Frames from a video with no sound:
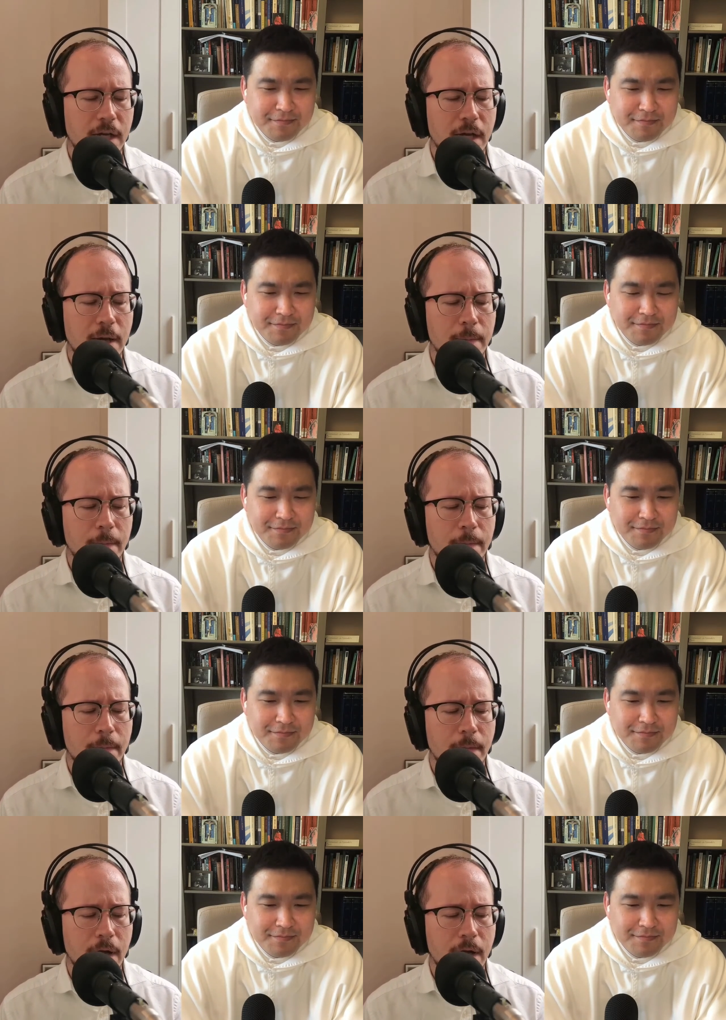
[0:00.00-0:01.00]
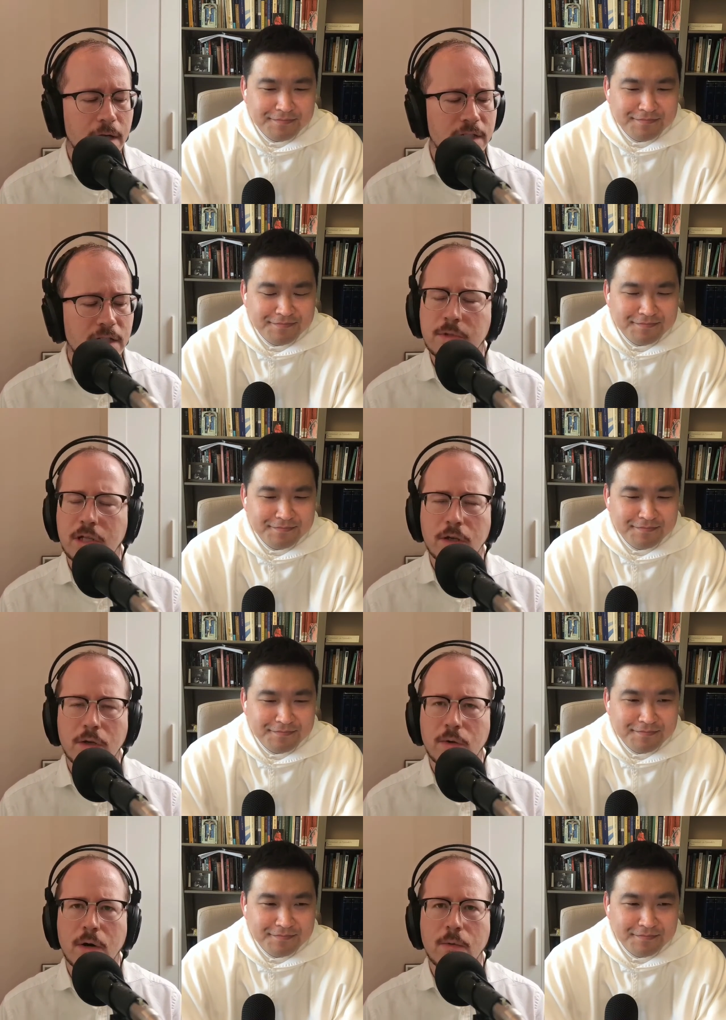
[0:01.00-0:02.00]
Speaker 1: it's up to
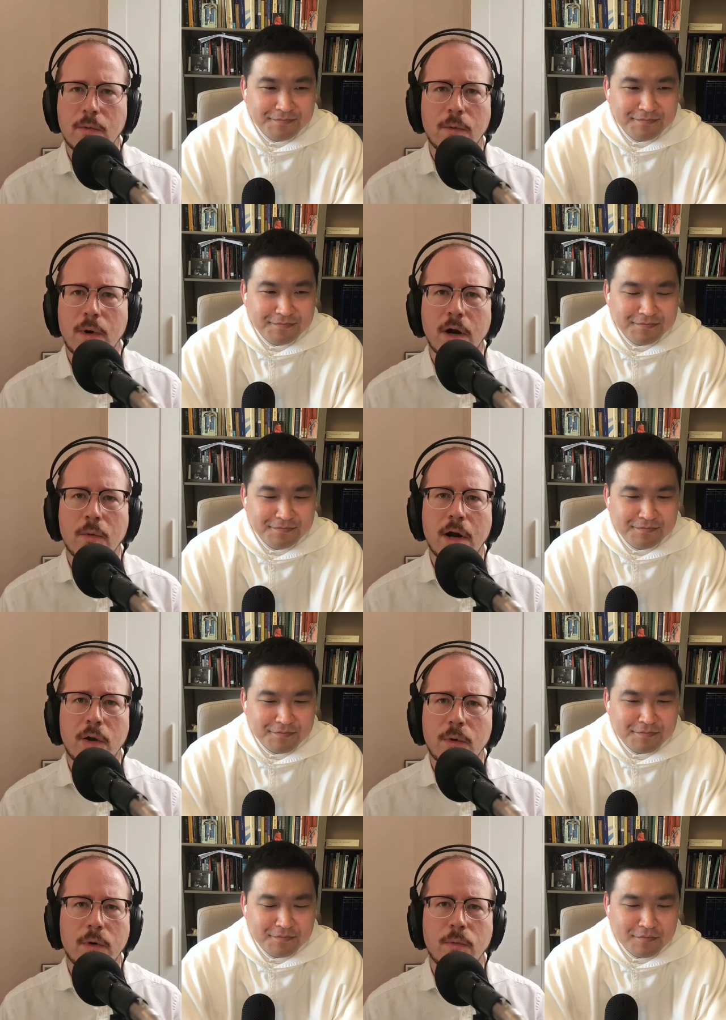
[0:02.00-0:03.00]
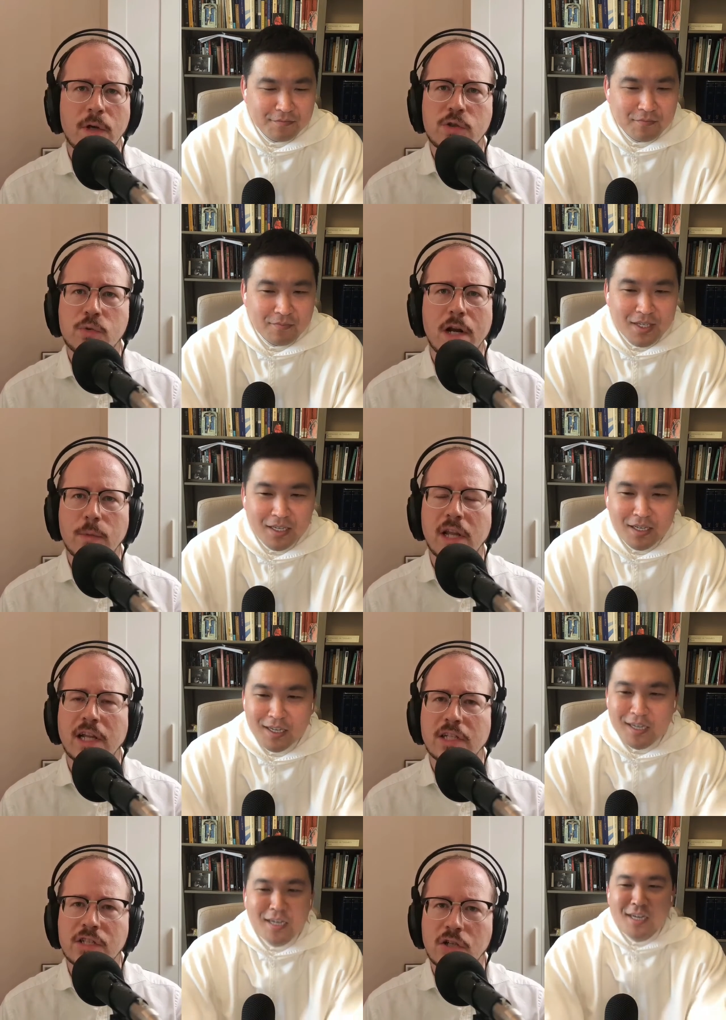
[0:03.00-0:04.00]
you which one you would
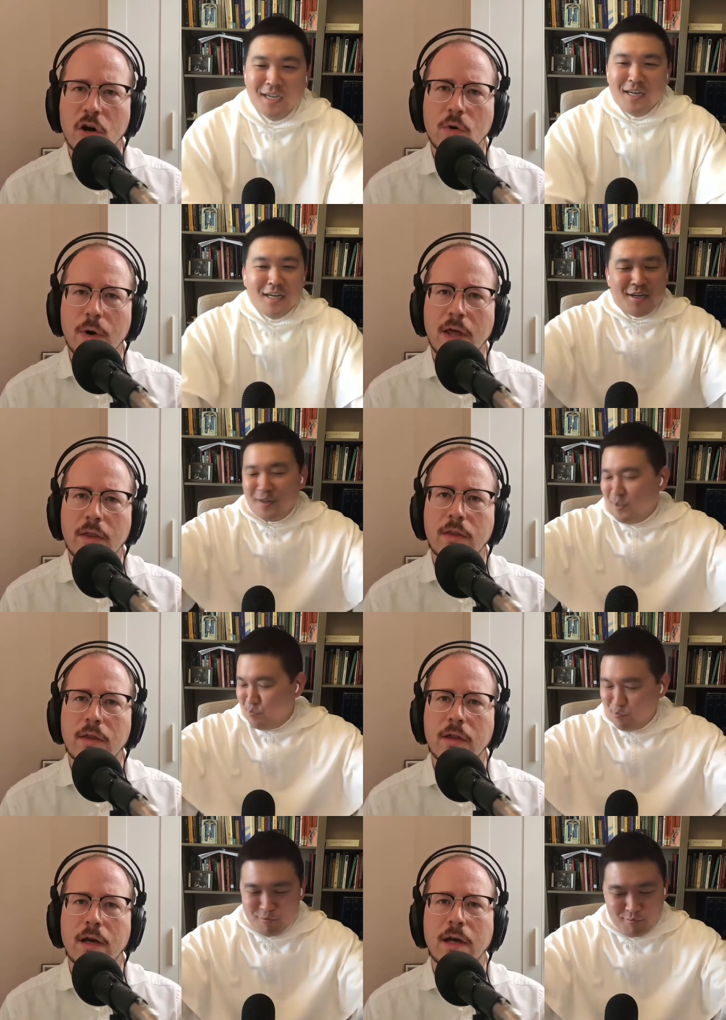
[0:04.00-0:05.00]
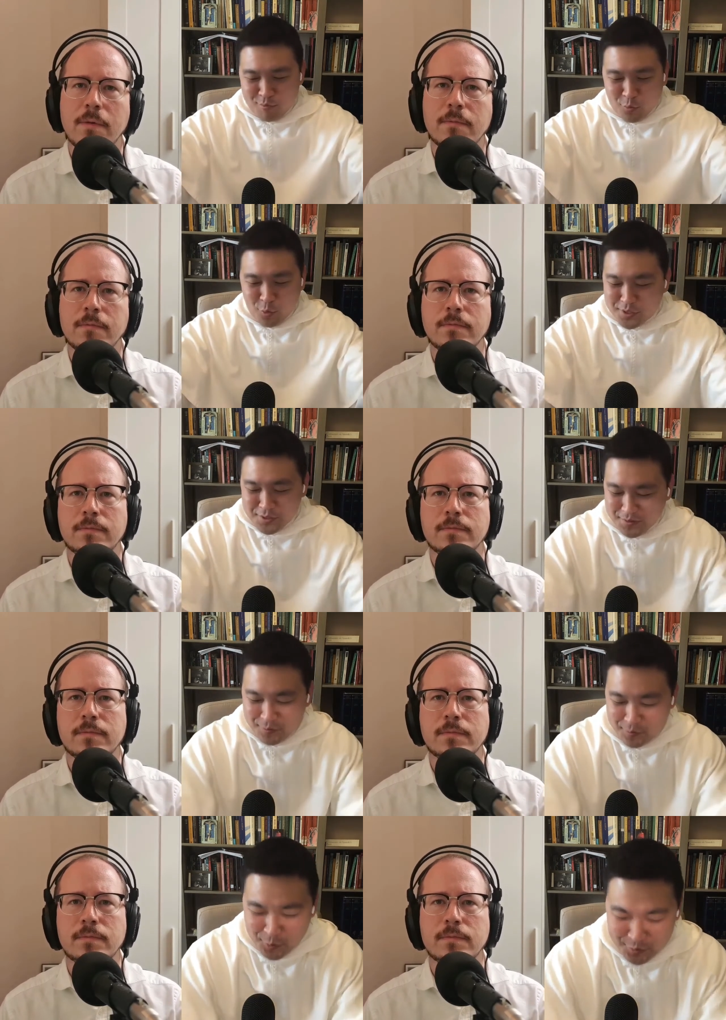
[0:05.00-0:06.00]
like to start with.
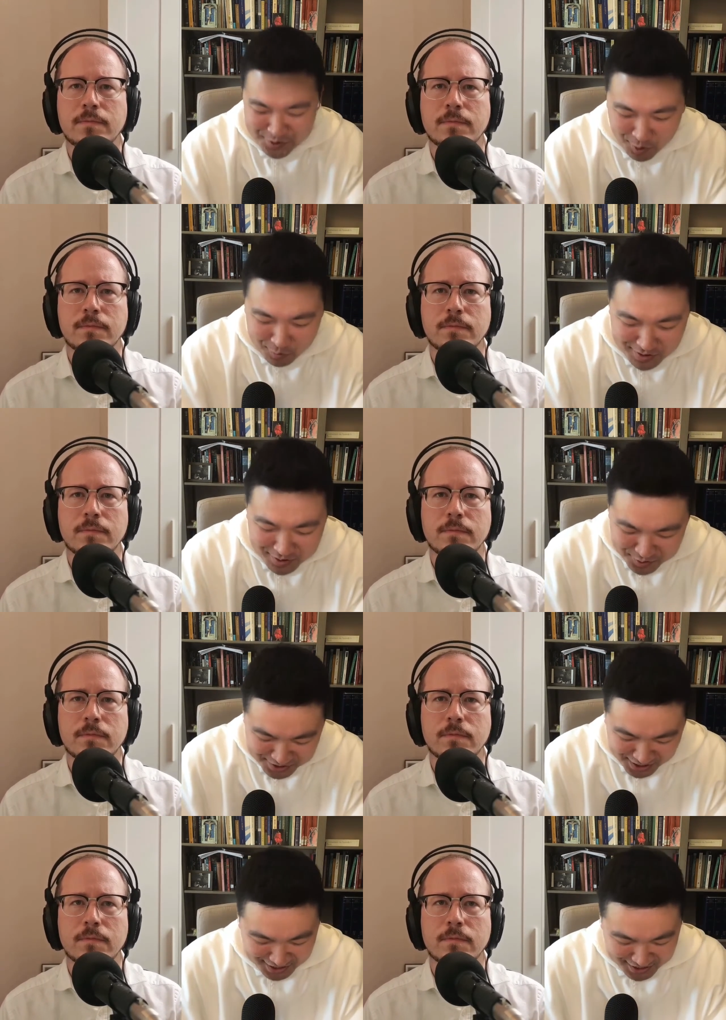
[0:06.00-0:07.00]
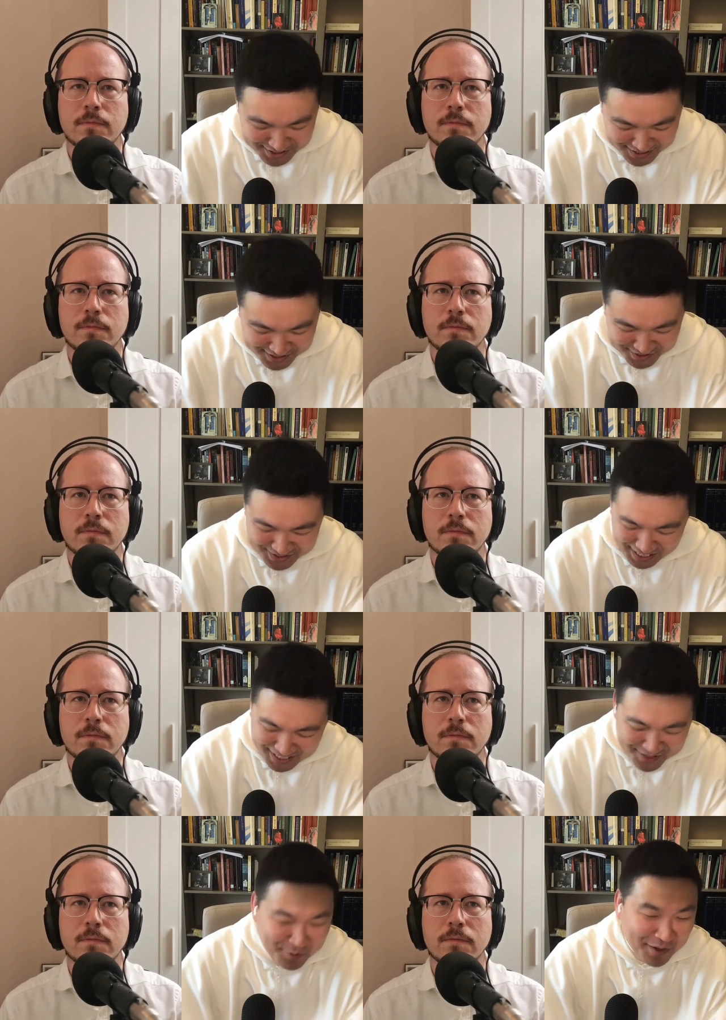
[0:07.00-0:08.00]
Speaker 2: We'll start with understanding, because
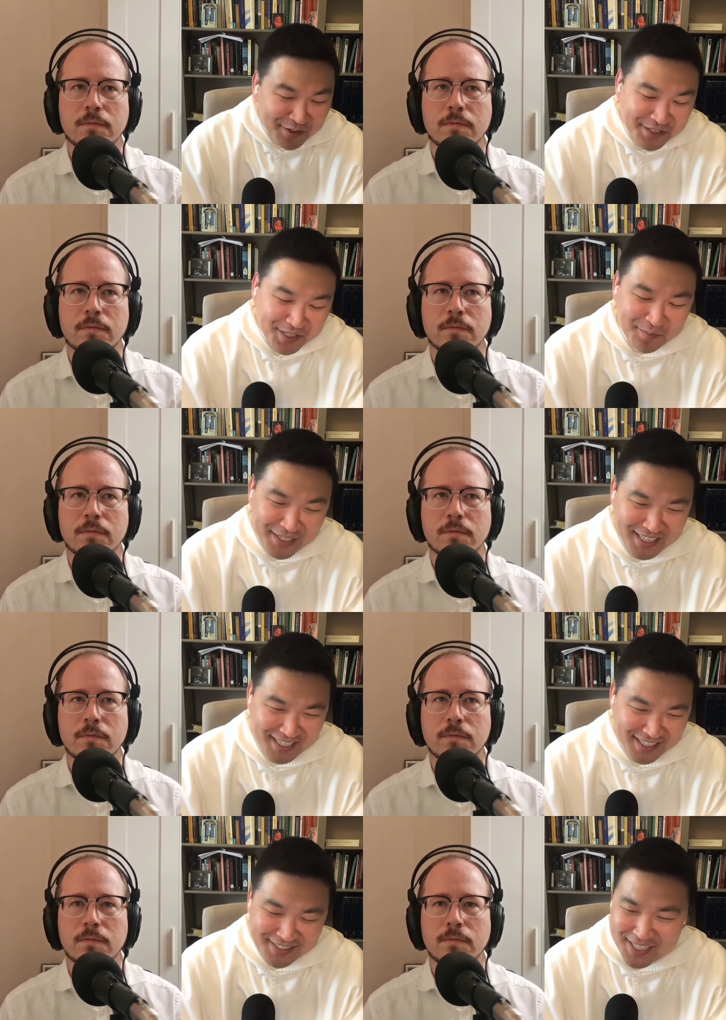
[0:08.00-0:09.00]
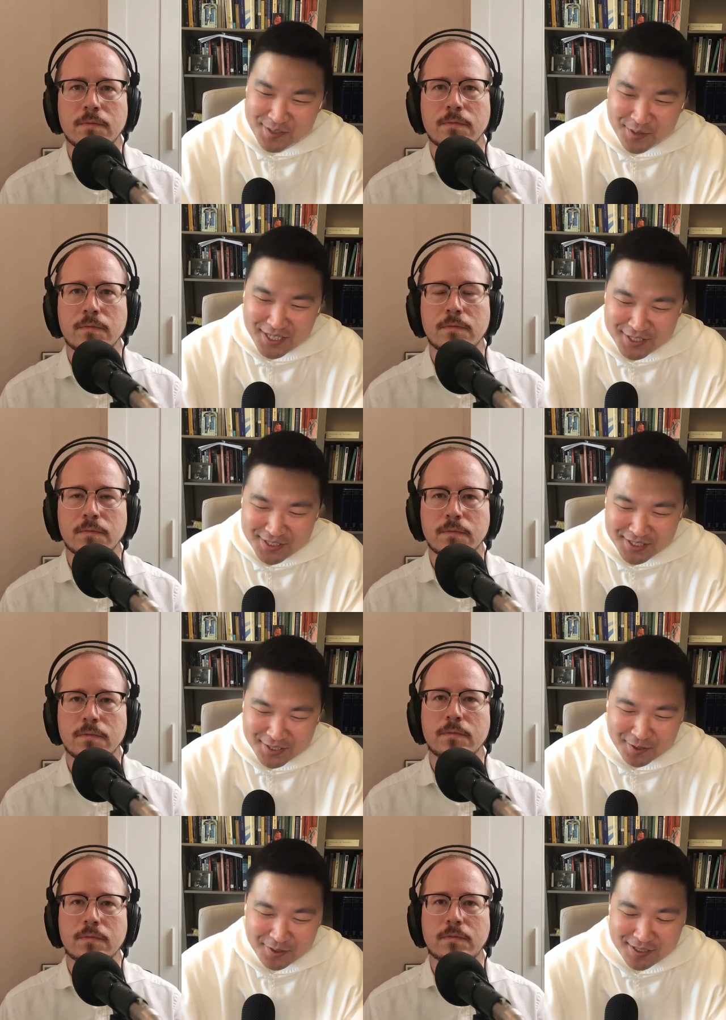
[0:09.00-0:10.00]
that's where everything begins, and that's why
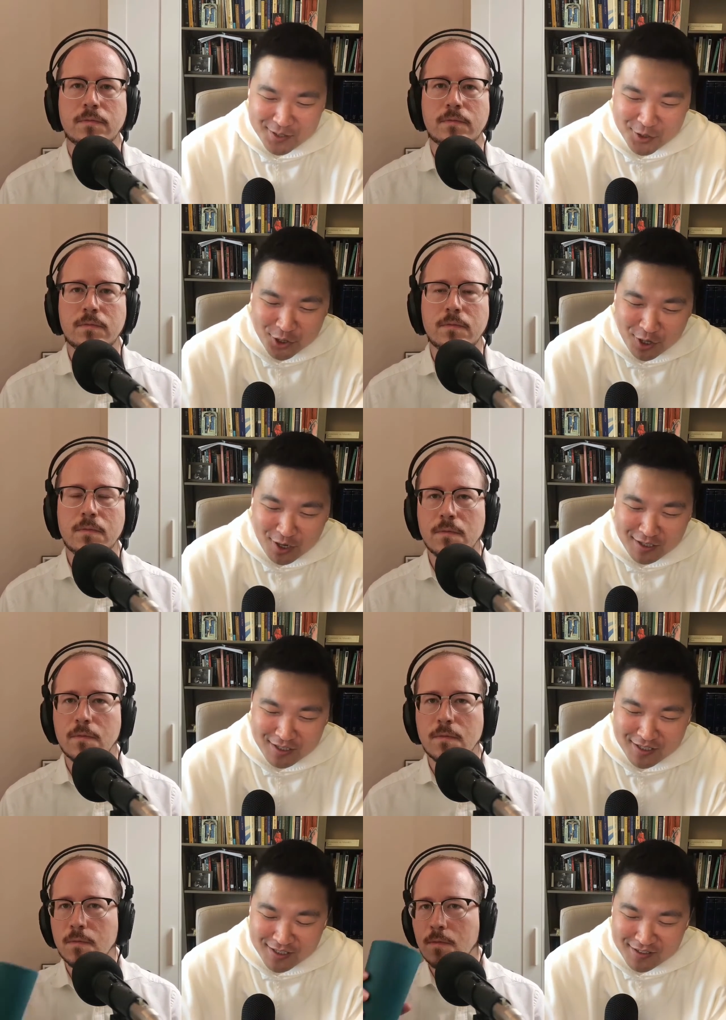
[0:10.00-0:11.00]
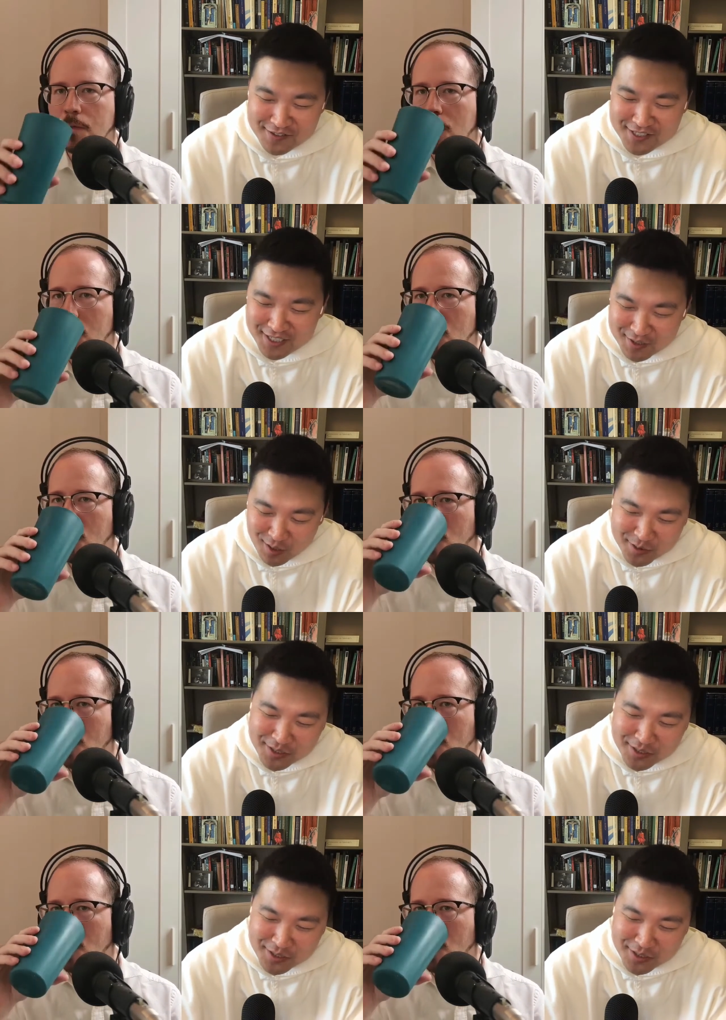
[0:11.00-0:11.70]
dear John of St. Thomas